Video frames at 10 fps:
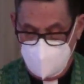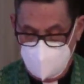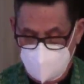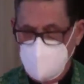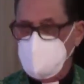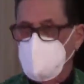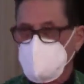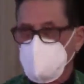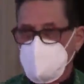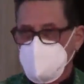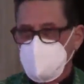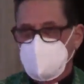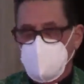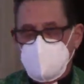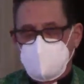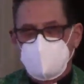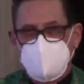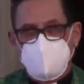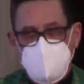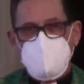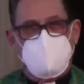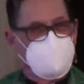So what must we do to break through to them?